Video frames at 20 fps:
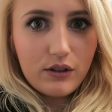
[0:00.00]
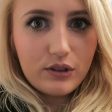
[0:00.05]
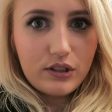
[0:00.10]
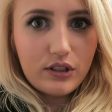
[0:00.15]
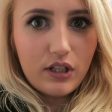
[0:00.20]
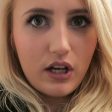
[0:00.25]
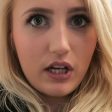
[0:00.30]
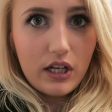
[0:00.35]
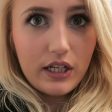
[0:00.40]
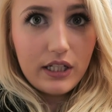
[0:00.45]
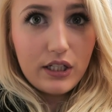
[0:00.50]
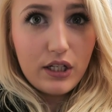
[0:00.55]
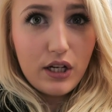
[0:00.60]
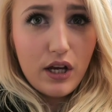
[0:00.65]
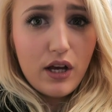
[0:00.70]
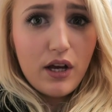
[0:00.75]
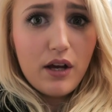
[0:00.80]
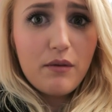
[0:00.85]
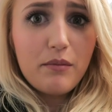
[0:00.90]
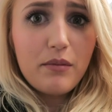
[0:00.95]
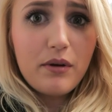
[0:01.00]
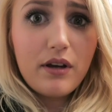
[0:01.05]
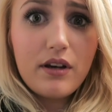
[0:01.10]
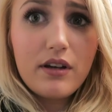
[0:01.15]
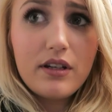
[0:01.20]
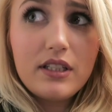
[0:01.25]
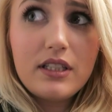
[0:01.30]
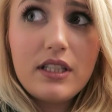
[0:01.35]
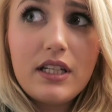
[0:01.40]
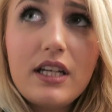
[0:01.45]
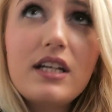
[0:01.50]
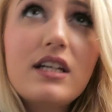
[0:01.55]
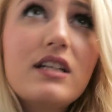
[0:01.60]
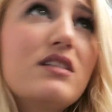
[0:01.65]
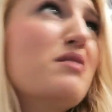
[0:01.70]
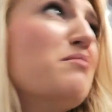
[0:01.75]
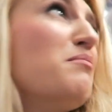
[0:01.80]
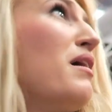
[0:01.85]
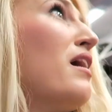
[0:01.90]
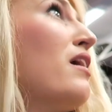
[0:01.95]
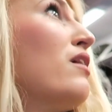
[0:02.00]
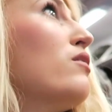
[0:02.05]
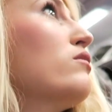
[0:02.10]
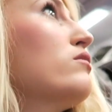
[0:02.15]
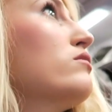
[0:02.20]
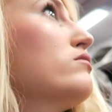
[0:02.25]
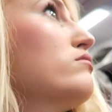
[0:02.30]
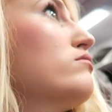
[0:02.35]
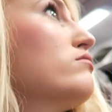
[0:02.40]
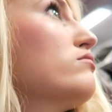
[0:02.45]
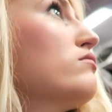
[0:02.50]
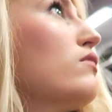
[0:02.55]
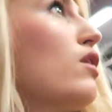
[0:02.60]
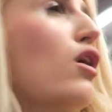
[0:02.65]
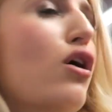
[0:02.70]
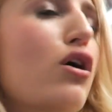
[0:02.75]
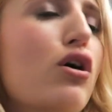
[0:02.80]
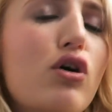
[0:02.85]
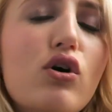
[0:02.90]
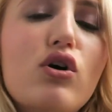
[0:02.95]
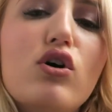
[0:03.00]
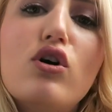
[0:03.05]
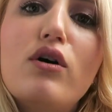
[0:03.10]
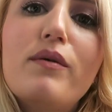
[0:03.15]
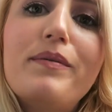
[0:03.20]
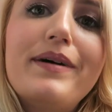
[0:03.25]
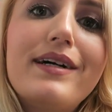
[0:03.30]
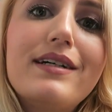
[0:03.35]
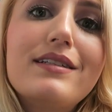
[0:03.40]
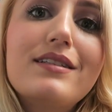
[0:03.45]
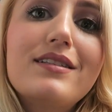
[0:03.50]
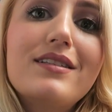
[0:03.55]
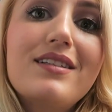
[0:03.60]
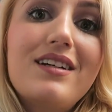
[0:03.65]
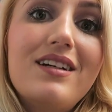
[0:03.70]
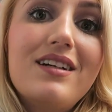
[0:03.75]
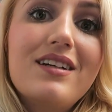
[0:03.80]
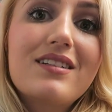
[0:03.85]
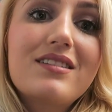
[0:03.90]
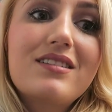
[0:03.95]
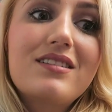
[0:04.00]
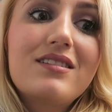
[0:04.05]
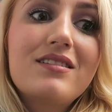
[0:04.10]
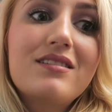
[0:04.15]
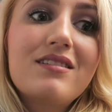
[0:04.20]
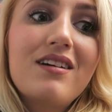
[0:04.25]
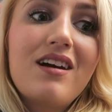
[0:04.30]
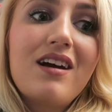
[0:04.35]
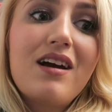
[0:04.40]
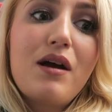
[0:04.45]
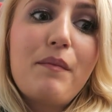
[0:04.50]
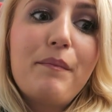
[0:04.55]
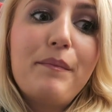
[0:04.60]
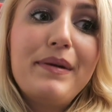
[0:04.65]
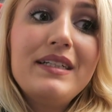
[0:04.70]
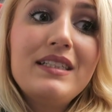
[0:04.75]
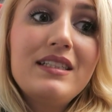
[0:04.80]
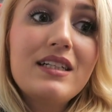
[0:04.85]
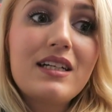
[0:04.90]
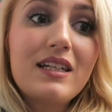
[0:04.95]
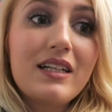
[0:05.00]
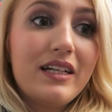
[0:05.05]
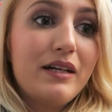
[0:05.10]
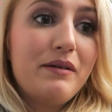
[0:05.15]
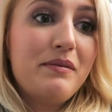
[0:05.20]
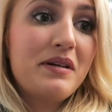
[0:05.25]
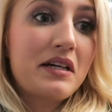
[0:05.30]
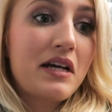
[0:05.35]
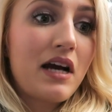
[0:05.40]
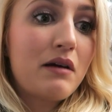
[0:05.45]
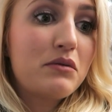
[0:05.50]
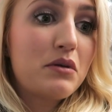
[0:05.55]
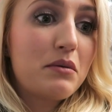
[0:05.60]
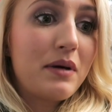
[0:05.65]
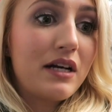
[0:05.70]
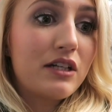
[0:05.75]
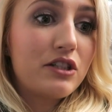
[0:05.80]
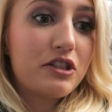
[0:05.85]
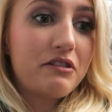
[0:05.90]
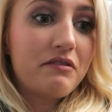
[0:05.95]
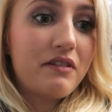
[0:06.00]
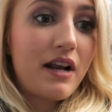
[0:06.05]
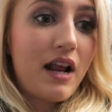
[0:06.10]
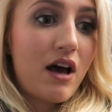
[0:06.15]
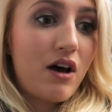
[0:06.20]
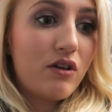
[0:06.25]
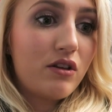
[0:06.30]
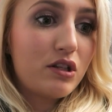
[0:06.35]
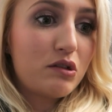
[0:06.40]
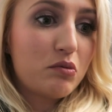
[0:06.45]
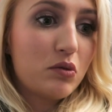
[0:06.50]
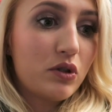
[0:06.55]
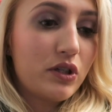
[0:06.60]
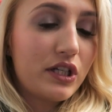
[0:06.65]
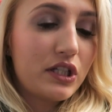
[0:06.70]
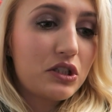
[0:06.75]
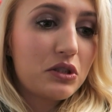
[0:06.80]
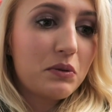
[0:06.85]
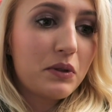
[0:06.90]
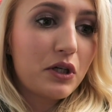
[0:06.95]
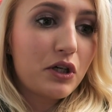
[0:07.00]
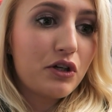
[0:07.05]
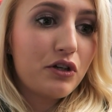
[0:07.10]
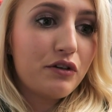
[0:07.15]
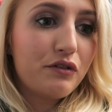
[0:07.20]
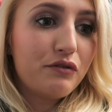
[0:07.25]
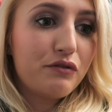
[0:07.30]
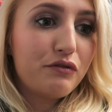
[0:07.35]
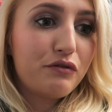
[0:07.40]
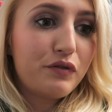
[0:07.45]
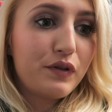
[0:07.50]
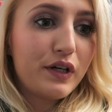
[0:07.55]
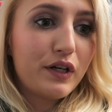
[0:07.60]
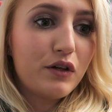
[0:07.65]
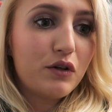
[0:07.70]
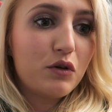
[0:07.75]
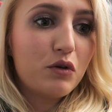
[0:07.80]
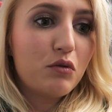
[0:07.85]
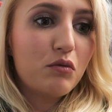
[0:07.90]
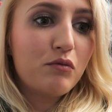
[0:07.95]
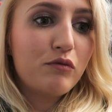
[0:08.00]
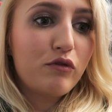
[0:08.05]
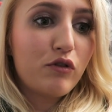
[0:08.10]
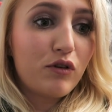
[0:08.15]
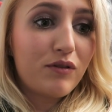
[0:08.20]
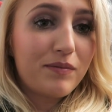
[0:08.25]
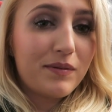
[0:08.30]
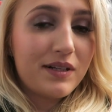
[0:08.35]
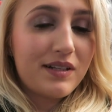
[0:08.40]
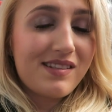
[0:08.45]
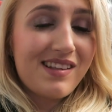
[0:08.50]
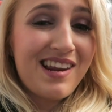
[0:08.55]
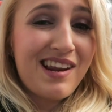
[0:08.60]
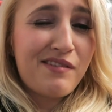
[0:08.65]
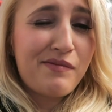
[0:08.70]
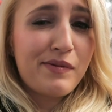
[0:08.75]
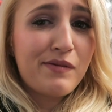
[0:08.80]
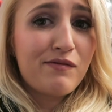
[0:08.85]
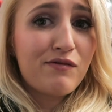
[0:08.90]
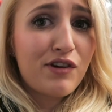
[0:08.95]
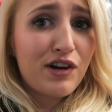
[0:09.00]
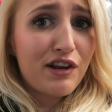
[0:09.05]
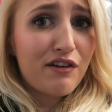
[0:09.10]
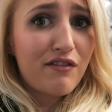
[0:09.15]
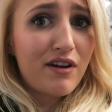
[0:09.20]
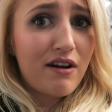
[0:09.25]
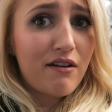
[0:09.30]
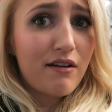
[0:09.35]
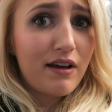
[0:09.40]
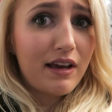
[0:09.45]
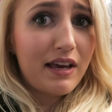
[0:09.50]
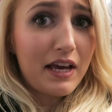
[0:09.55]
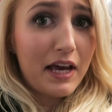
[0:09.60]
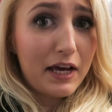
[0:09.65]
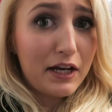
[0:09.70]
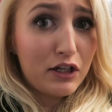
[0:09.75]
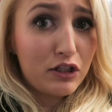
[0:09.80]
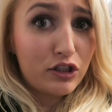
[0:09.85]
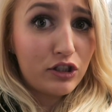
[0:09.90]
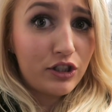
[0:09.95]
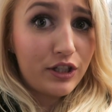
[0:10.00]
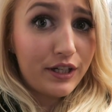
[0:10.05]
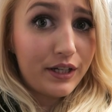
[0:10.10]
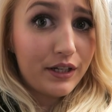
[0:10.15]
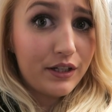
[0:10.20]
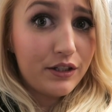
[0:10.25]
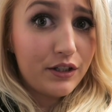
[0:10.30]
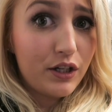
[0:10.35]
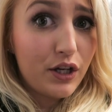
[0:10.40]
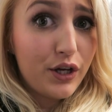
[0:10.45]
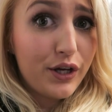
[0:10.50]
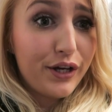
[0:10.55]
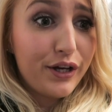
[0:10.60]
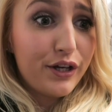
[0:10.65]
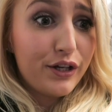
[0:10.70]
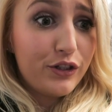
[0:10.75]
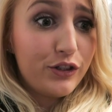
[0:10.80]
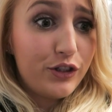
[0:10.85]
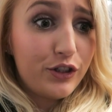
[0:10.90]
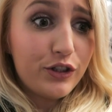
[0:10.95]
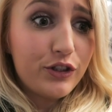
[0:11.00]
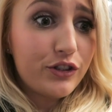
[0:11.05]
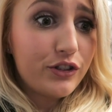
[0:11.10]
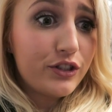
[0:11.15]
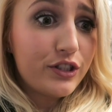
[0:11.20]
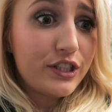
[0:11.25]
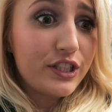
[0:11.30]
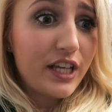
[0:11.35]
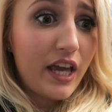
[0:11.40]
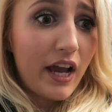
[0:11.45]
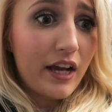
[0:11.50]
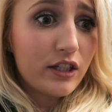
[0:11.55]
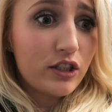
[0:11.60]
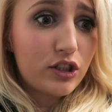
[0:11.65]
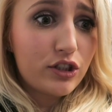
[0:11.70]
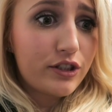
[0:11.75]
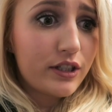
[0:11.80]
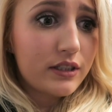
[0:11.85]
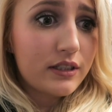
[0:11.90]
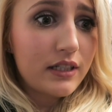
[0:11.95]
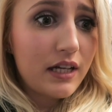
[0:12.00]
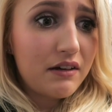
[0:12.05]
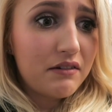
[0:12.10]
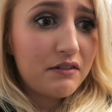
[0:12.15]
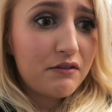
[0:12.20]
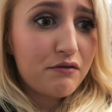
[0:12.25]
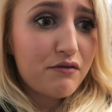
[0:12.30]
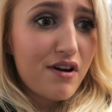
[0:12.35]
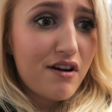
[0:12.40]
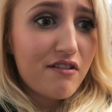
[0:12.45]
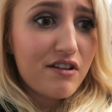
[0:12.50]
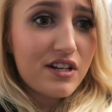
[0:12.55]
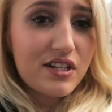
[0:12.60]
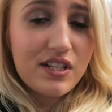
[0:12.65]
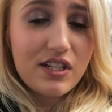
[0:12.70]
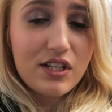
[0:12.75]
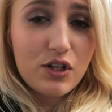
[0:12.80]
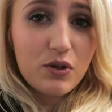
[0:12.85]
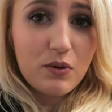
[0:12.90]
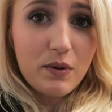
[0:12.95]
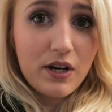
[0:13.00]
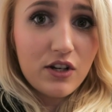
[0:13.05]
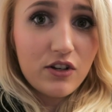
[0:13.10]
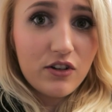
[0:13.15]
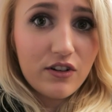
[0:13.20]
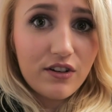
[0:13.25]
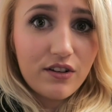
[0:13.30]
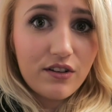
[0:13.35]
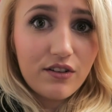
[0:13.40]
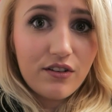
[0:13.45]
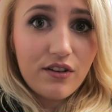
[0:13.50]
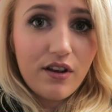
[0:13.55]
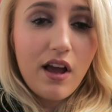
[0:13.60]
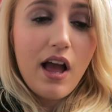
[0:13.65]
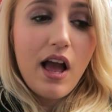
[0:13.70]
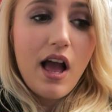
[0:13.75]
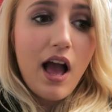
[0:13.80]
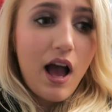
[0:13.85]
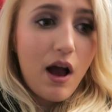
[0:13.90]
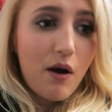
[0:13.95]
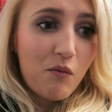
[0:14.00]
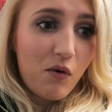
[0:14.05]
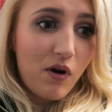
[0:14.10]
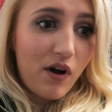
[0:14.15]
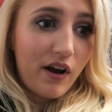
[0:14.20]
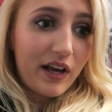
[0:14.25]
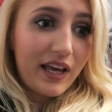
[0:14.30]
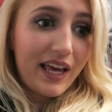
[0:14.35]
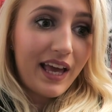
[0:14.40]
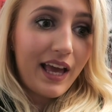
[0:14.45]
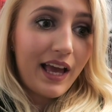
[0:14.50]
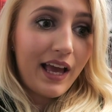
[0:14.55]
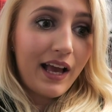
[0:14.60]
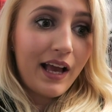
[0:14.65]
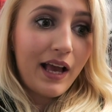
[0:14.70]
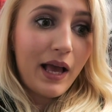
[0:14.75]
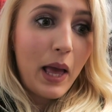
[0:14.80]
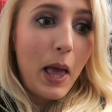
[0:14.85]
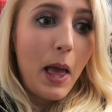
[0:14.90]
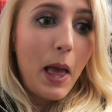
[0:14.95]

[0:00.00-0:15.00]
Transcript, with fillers: outside because it is about quarter past six. Basically, my camera battery ran out this morning, so I couldn't film vlogmas, and I've been running around like a headless chicken, just getting stressed out in various situations. I'm working,